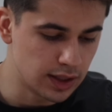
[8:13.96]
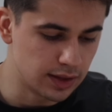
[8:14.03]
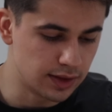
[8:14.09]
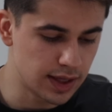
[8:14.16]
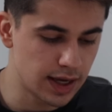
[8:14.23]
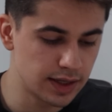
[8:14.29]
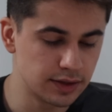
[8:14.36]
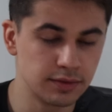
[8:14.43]

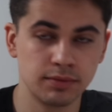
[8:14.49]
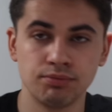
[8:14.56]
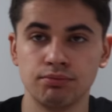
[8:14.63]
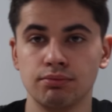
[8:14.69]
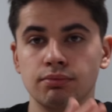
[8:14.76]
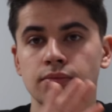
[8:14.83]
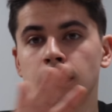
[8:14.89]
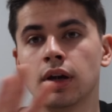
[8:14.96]
Then
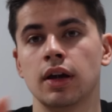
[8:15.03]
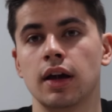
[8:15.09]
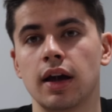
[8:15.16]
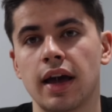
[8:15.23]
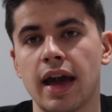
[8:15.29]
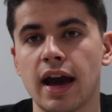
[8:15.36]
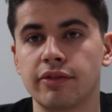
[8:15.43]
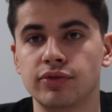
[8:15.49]

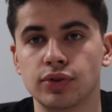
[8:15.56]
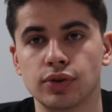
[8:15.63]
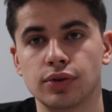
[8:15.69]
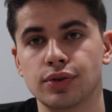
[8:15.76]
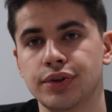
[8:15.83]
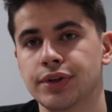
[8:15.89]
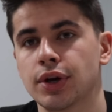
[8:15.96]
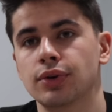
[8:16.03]

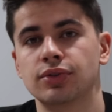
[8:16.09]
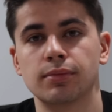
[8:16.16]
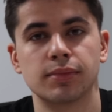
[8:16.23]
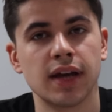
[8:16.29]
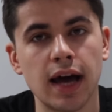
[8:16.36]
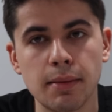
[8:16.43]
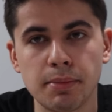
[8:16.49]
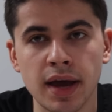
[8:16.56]
after some
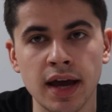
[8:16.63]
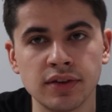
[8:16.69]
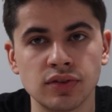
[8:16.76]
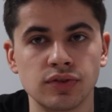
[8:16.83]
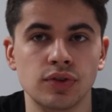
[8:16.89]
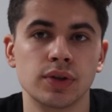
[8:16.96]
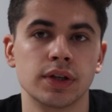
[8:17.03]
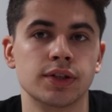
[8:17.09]
time
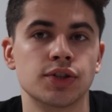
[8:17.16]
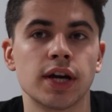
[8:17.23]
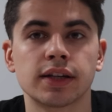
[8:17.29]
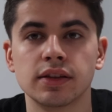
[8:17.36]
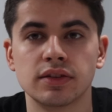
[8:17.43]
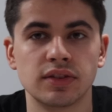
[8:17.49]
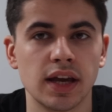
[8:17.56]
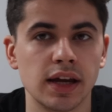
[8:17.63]
passes, you can
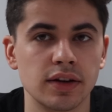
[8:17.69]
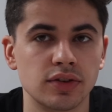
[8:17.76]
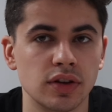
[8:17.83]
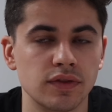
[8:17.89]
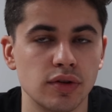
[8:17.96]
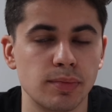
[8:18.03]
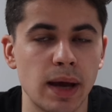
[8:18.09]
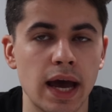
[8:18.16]
check the status
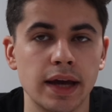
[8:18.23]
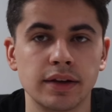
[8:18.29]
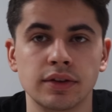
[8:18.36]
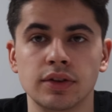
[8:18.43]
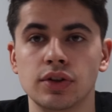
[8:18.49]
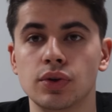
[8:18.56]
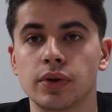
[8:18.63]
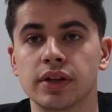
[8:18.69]
of your
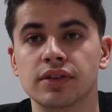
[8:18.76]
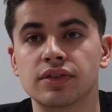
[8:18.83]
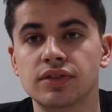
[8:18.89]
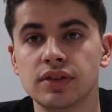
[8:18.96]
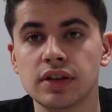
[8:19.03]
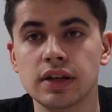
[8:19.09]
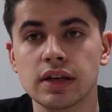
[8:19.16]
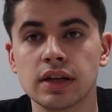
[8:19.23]
patent. You can
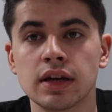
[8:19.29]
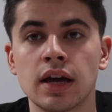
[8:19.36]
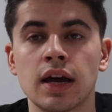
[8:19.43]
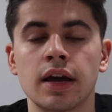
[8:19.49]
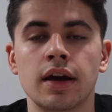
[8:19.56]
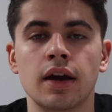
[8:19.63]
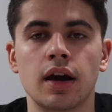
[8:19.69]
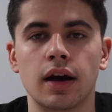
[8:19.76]
see
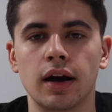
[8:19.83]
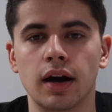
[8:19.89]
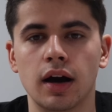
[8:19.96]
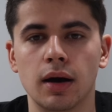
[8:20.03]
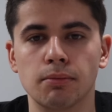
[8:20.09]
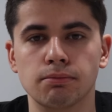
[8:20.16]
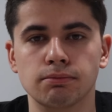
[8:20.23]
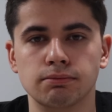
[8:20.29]

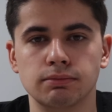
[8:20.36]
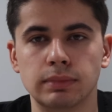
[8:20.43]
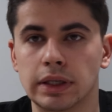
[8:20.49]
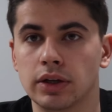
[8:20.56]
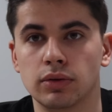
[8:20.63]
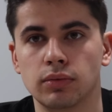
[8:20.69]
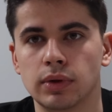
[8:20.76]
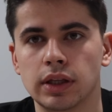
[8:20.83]

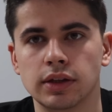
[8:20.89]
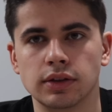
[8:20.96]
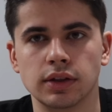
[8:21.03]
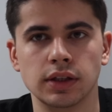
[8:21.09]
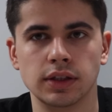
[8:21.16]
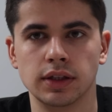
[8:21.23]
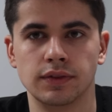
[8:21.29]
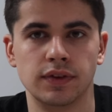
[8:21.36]

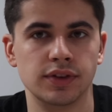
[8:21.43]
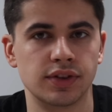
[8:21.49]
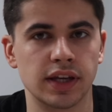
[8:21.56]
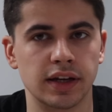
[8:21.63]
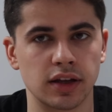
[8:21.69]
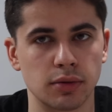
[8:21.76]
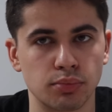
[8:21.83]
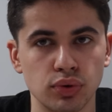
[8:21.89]
if it's
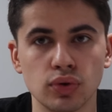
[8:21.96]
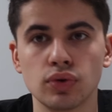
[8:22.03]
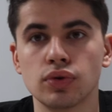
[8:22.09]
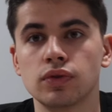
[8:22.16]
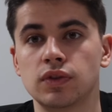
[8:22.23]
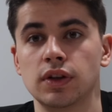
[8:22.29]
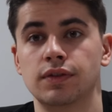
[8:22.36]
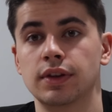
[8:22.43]
getting
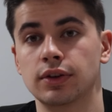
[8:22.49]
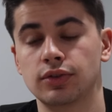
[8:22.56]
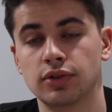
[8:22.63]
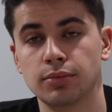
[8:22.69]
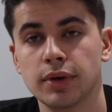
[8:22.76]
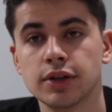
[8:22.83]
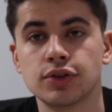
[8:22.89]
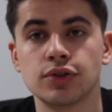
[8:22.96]
approved, if there's
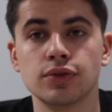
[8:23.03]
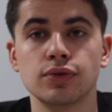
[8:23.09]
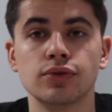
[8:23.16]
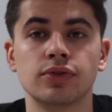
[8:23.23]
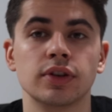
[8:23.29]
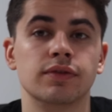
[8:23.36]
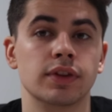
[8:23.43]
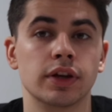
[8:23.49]
some
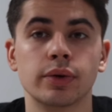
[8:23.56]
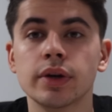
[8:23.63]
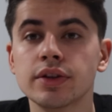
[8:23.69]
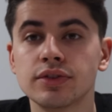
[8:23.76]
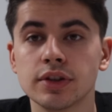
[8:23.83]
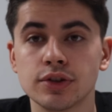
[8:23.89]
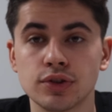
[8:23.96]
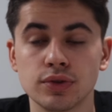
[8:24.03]
issues. If there
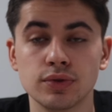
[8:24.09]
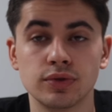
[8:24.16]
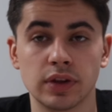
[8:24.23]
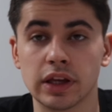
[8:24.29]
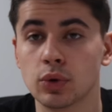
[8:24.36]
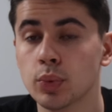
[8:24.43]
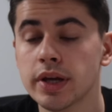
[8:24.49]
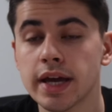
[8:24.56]
is issues,
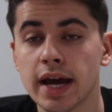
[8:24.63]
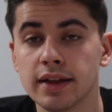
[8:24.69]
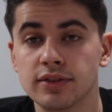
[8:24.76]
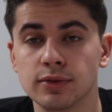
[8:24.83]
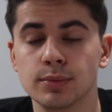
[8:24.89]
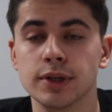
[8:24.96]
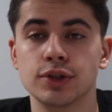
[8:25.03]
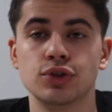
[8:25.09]
like we
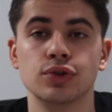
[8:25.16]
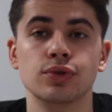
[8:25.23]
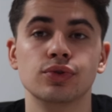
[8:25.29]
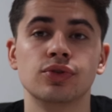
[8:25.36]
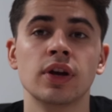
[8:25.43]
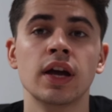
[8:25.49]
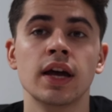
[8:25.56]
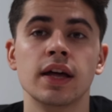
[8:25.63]
had some
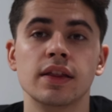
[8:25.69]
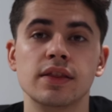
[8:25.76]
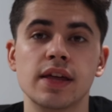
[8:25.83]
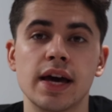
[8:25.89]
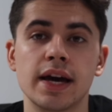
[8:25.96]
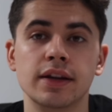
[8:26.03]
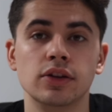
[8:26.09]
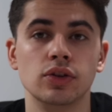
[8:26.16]
issues,
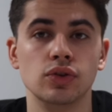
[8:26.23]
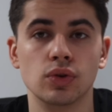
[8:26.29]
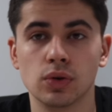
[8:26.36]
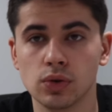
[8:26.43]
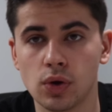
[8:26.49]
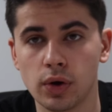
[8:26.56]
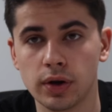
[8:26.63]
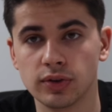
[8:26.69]
then
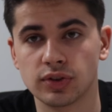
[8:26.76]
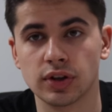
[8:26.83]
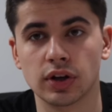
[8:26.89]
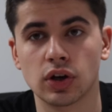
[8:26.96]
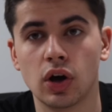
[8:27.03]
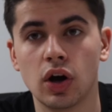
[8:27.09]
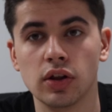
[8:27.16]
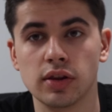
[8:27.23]
your lawyer is going
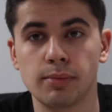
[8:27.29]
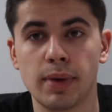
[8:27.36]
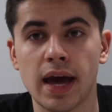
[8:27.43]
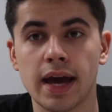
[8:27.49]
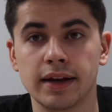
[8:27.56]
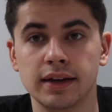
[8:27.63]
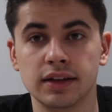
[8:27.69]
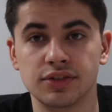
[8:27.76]
to call the
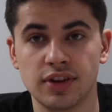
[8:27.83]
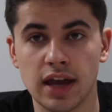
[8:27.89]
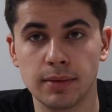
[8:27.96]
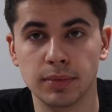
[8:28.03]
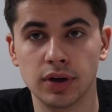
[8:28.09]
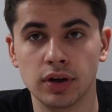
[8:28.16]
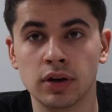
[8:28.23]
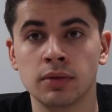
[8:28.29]
patent
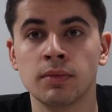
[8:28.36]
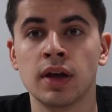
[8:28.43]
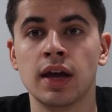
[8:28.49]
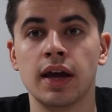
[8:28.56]
examiner